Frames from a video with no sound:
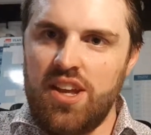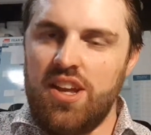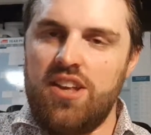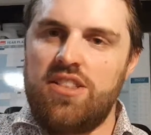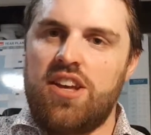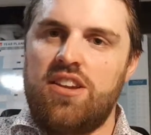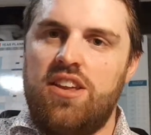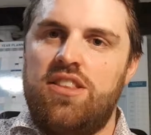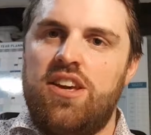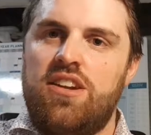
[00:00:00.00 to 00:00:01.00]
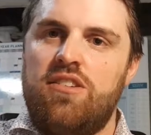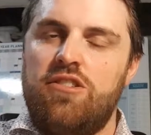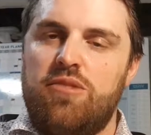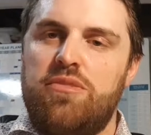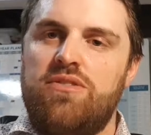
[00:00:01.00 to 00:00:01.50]
in that
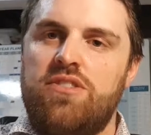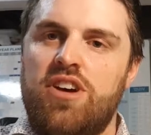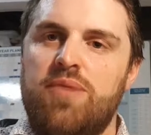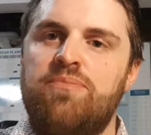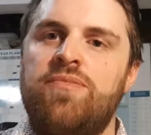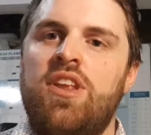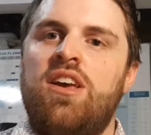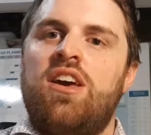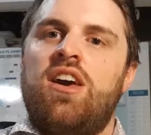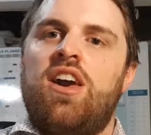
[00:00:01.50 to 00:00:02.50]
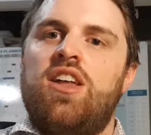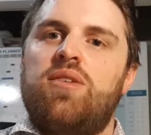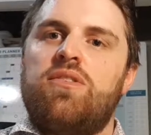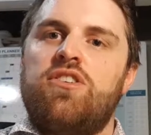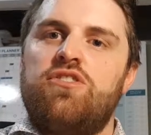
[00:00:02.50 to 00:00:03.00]
allotment of time. And
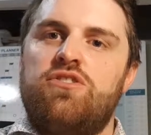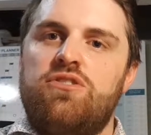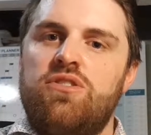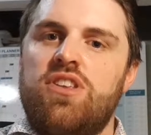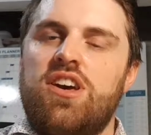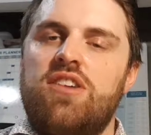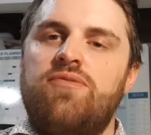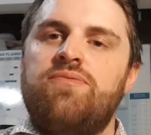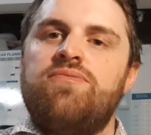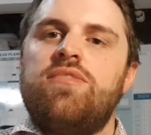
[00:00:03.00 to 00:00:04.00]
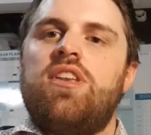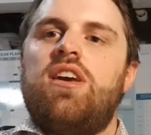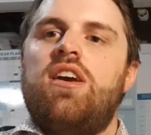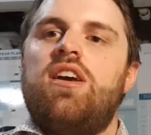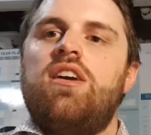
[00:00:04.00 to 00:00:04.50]
I'm going to do that,
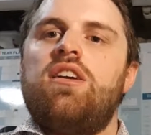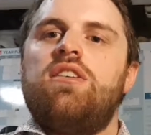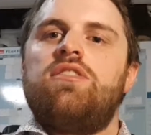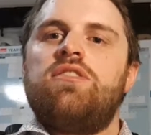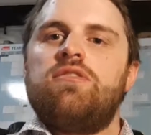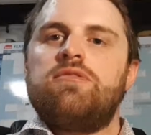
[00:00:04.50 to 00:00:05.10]
and